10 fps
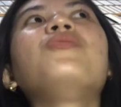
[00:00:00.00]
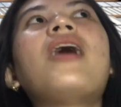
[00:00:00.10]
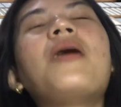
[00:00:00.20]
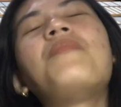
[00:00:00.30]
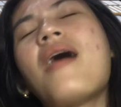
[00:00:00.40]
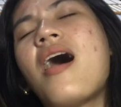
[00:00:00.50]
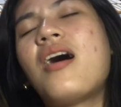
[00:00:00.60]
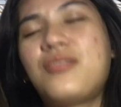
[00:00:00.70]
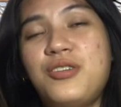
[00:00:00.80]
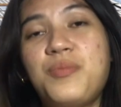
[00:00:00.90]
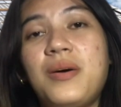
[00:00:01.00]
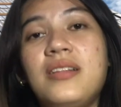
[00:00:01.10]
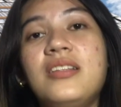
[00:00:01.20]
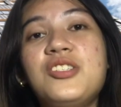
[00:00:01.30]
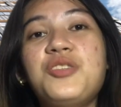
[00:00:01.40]
nga ba ang
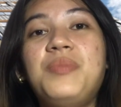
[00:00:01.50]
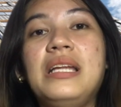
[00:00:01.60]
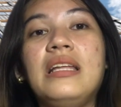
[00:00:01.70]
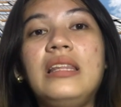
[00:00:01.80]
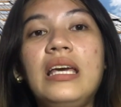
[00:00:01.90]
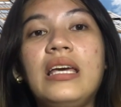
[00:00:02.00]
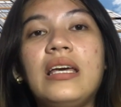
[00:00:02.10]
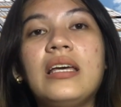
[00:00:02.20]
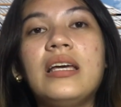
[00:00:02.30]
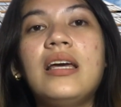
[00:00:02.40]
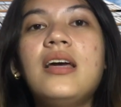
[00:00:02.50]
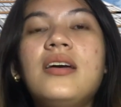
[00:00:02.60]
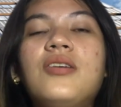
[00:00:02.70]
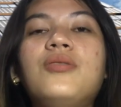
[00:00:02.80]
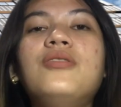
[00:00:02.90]
urban legibility?
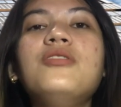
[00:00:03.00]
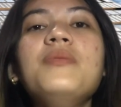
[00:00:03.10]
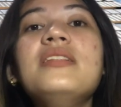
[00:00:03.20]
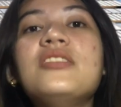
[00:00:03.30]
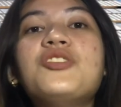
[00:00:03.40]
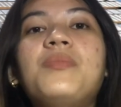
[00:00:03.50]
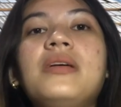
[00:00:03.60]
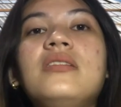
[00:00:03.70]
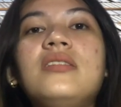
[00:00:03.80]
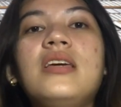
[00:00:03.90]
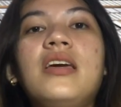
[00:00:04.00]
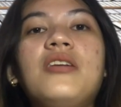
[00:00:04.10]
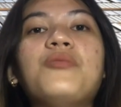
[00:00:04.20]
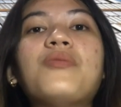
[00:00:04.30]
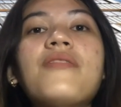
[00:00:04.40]
Urban legibility
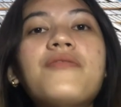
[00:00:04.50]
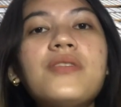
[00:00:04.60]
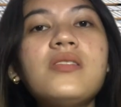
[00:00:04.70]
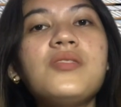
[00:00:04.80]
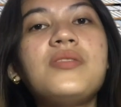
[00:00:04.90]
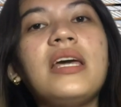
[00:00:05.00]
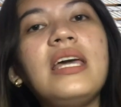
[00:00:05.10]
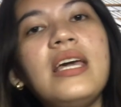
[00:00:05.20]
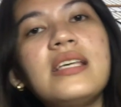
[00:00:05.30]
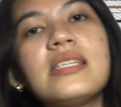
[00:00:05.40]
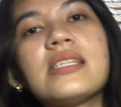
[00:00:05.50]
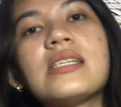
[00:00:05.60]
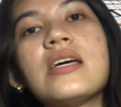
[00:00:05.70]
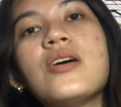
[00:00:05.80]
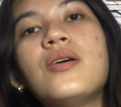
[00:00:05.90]
refers to the ease
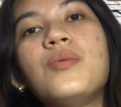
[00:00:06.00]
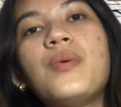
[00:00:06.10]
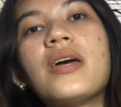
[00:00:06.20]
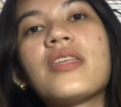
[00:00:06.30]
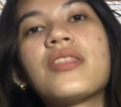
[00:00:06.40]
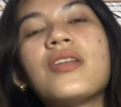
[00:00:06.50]
with